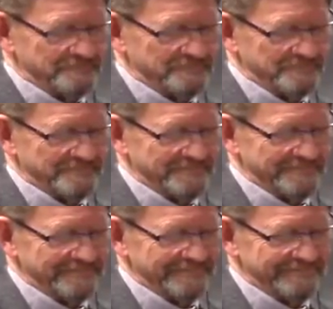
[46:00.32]

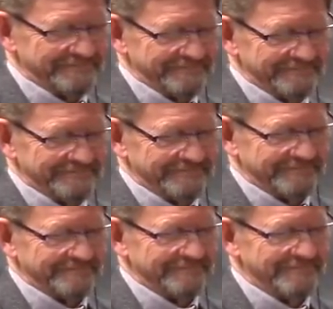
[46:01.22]
No one is speaking in this clip.